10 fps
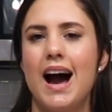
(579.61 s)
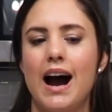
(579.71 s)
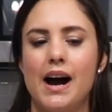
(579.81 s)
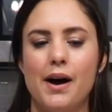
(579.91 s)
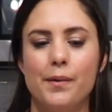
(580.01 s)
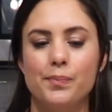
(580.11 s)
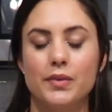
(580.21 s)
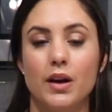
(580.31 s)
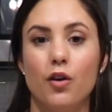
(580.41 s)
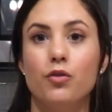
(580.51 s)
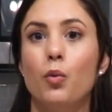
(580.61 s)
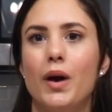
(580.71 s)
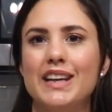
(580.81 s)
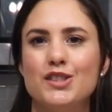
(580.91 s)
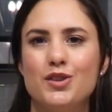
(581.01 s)
of
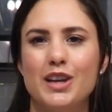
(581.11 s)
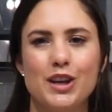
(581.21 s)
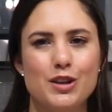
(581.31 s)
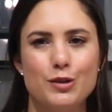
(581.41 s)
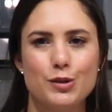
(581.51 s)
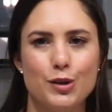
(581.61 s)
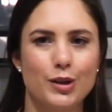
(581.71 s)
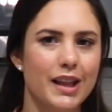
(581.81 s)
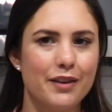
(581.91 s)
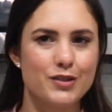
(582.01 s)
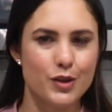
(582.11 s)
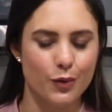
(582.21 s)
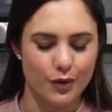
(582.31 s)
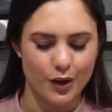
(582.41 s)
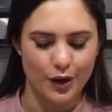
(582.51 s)
ways you can use your
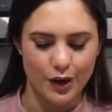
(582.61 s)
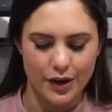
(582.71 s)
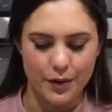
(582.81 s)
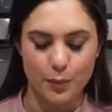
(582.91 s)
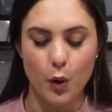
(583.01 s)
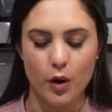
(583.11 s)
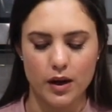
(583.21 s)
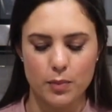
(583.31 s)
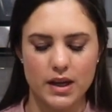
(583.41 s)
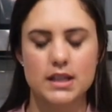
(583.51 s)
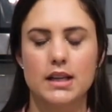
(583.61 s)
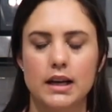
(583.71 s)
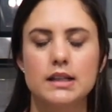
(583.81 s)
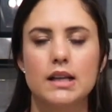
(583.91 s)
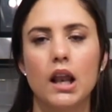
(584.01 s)
leftover pork, because it
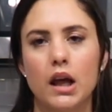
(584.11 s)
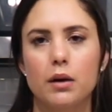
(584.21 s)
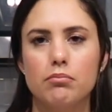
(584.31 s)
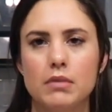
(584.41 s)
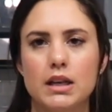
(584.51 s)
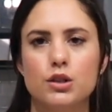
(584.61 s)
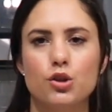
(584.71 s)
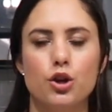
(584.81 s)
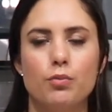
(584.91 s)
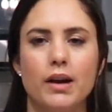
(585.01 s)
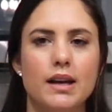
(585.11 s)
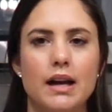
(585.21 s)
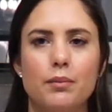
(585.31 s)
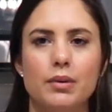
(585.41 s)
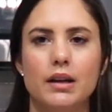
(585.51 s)
is a lot of meat, so you might
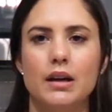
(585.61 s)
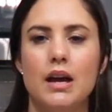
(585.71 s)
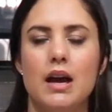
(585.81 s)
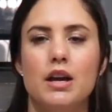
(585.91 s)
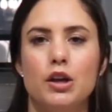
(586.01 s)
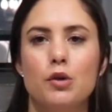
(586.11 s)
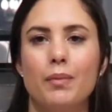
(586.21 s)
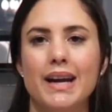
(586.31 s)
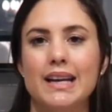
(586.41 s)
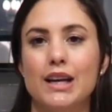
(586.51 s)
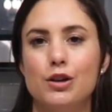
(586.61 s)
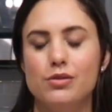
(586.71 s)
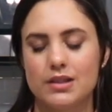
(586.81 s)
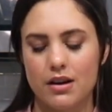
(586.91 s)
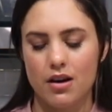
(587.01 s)
not use
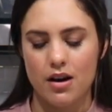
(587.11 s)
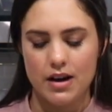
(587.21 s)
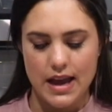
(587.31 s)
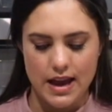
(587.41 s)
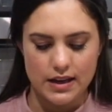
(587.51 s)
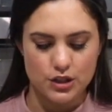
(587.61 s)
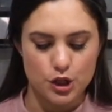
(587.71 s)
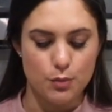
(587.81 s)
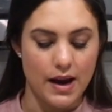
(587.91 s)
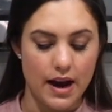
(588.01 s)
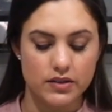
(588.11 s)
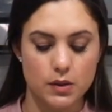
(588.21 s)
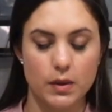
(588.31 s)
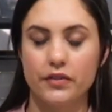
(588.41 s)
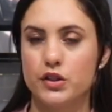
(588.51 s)
it all and you might have
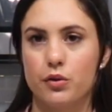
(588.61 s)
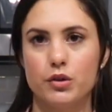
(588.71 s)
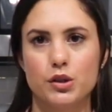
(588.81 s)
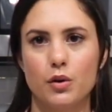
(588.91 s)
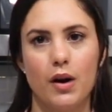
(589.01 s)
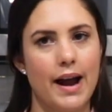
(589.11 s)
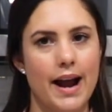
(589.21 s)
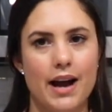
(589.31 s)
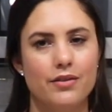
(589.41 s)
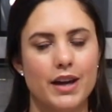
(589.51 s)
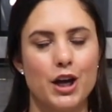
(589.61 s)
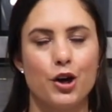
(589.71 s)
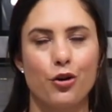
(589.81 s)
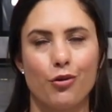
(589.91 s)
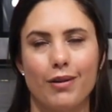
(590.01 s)
some leftovers. So I have a
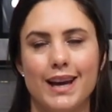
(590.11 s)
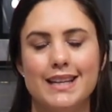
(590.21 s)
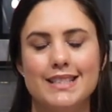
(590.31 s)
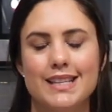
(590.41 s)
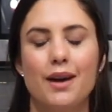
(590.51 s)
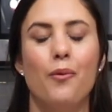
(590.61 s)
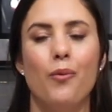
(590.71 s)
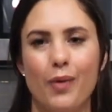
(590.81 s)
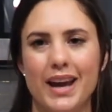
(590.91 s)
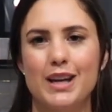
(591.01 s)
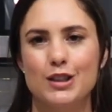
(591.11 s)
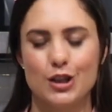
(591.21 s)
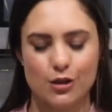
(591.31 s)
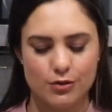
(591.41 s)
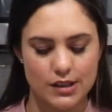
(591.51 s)
great way
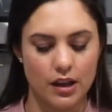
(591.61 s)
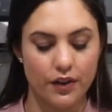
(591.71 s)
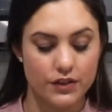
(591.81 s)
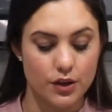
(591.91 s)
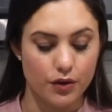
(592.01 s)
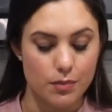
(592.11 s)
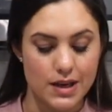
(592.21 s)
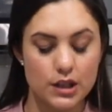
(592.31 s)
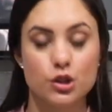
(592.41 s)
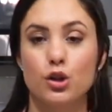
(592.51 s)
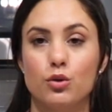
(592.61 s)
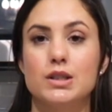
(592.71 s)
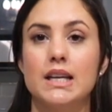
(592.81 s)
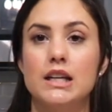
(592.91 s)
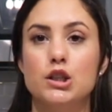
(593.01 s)
to use the leftover meat, so
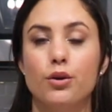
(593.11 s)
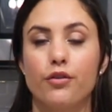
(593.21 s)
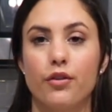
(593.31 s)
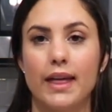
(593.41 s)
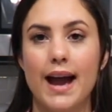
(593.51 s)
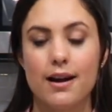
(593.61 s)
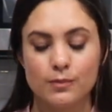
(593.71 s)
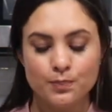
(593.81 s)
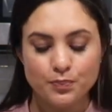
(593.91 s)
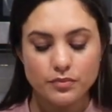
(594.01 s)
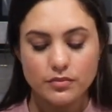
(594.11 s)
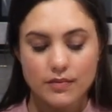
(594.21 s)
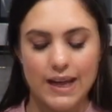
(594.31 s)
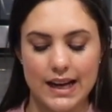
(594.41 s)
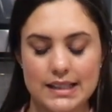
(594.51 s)
stay tuned for that.
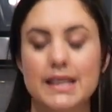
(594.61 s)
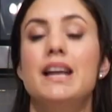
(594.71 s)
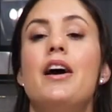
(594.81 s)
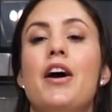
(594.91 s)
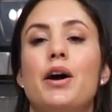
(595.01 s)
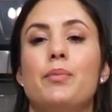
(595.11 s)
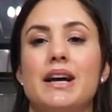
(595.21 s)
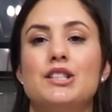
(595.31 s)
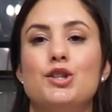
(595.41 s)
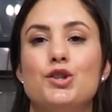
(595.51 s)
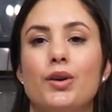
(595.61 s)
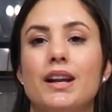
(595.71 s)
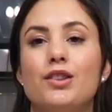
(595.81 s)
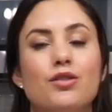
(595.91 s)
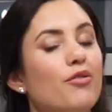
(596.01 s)
Like I said, if you guys enjoyed
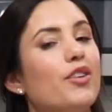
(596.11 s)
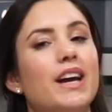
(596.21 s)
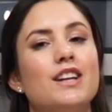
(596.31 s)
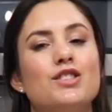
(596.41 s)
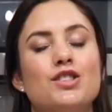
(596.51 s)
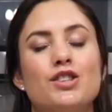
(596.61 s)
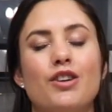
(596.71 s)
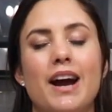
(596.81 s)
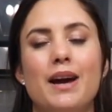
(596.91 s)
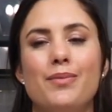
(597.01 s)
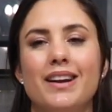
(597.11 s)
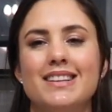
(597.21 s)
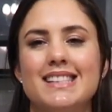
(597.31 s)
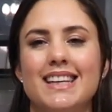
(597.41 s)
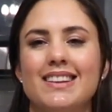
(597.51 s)
it, don't forget to subscribe and
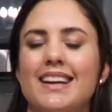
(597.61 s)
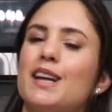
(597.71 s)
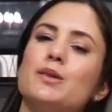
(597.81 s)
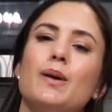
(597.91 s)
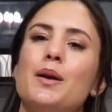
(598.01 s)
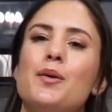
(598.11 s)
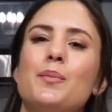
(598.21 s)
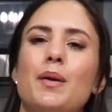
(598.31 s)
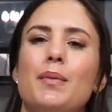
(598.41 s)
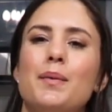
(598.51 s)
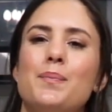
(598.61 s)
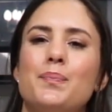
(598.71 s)
I'll see you in the next one. Bye bye.